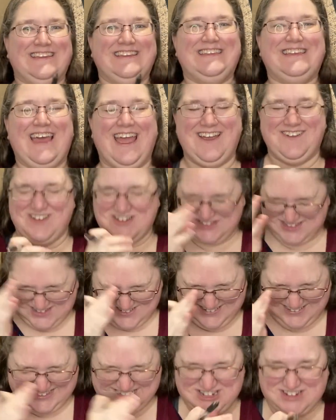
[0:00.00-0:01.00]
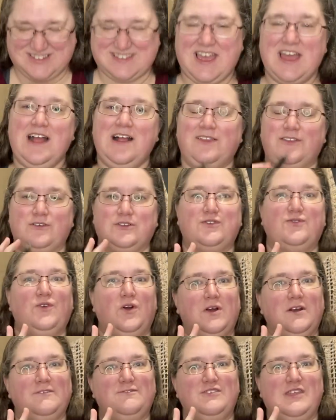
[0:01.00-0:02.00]
They were so delicious. There was
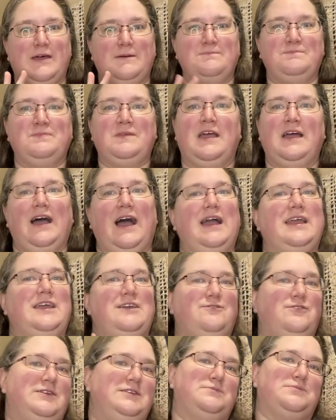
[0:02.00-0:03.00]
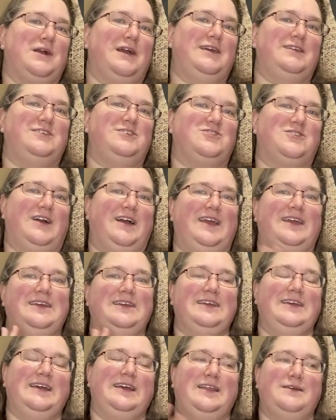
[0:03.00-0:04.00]
4 of them. I gave one to Brian to try,
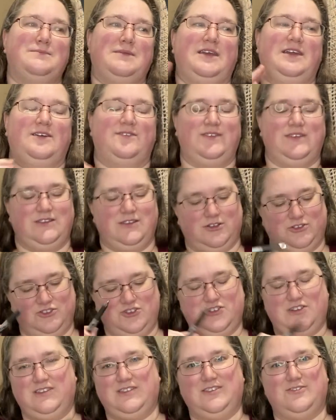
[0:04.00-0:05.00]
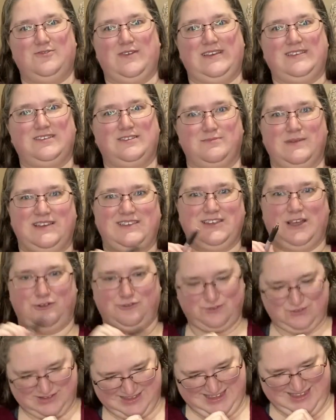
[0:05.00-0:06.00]
and I may have indulged in the rest myself.